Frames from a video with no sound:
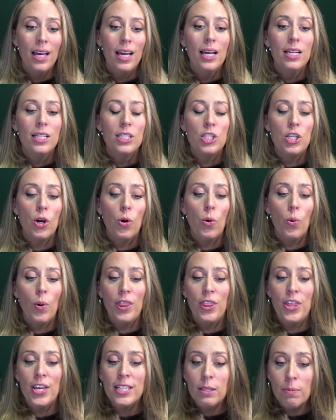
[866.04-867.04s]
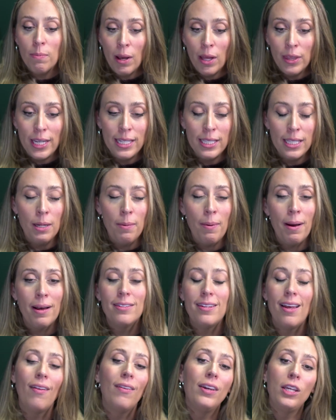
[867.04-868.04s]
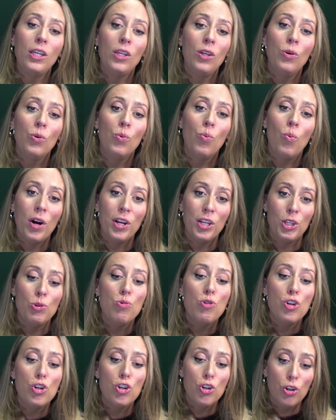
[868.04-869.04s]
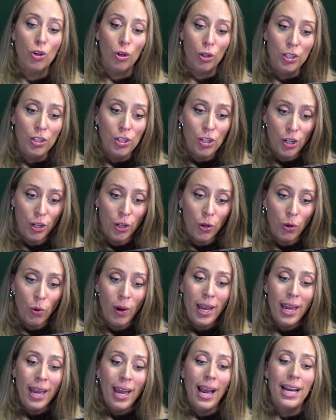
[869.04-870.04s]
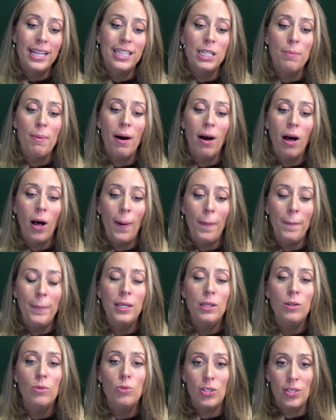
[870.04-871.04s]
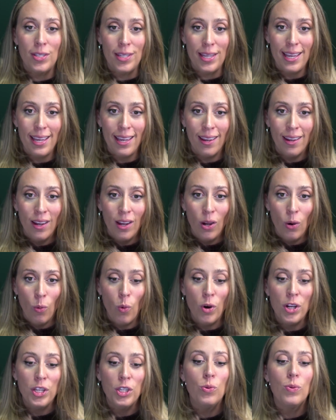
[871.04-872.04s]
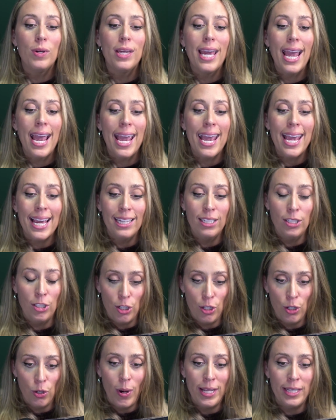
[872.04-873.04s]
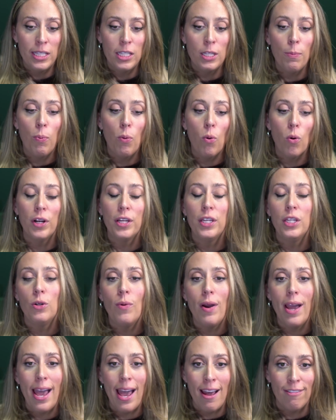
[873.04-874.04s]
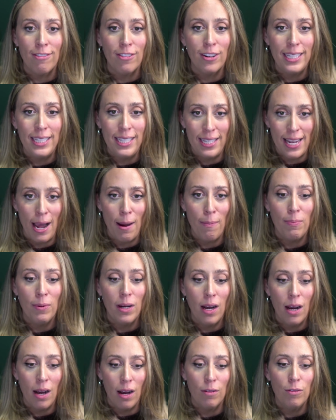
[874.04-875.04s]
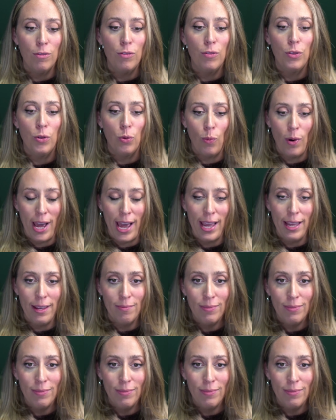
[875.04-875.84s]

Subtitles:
So this month isn't about telling you what you should do. It's about helping you see what you can do and supporting you every step of the way.